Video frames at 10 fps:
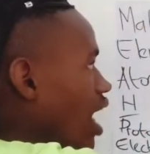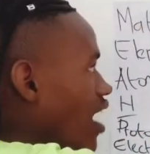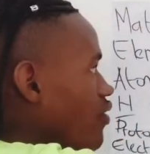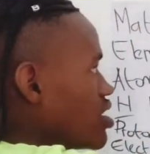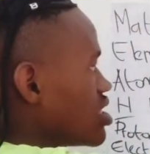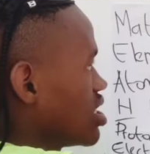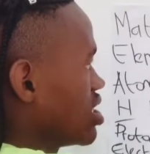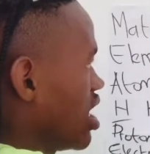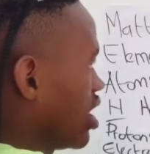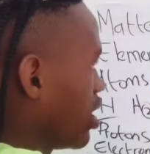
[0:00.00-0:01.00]
have your 6
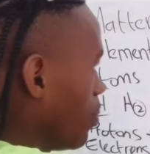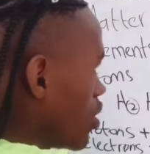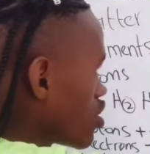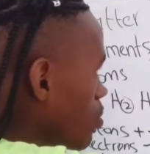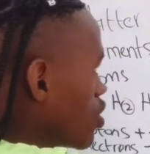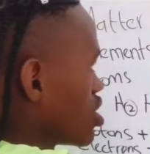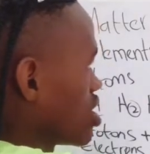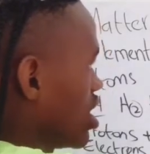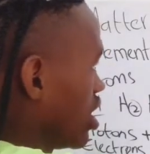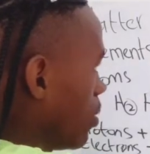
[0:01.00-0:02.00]
here at the bottom, your 6
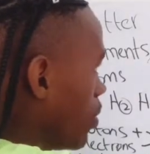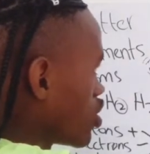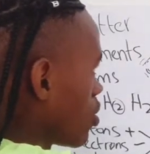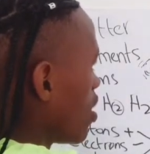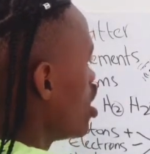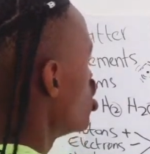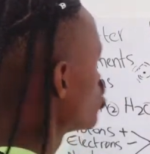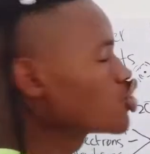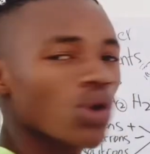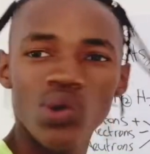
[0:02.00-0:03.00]
here at the bottom.
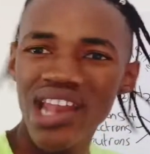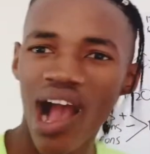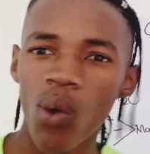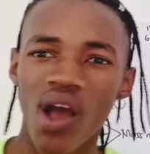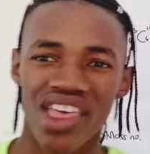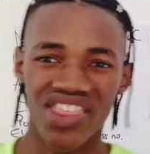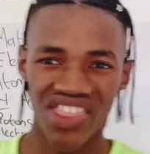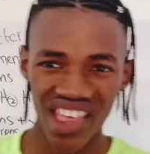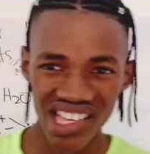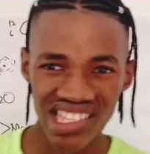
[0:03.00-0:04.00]
So now
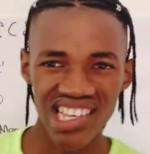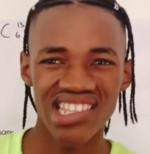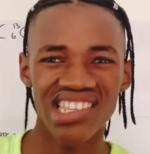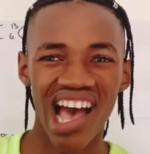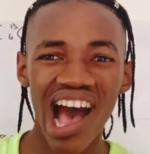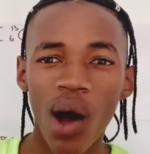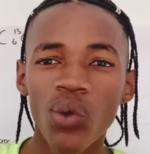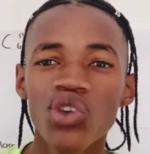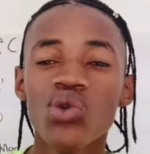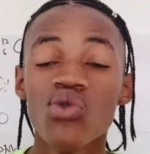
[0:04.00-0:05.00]
this is how
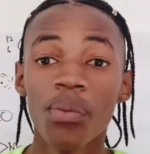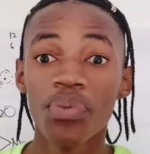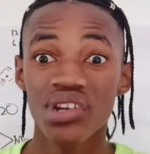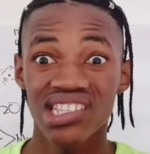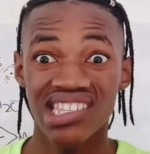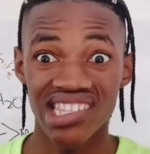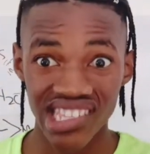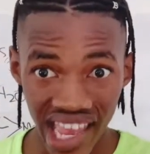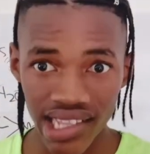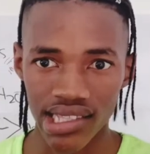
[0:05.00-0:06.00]
you
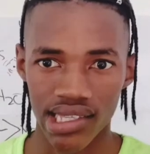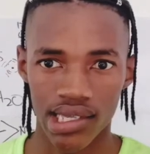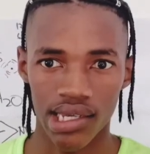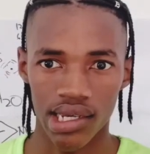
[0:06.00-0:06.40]
represent